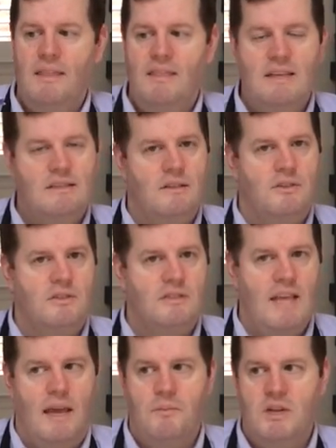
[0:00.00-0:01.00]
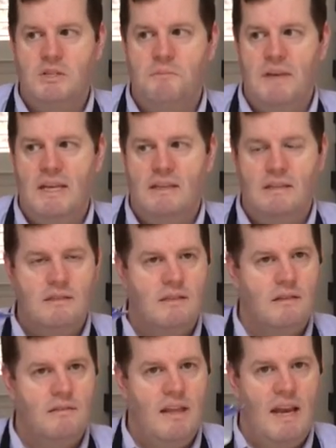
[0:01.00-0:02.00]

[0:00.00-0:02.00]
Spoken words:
in these little sandwich bins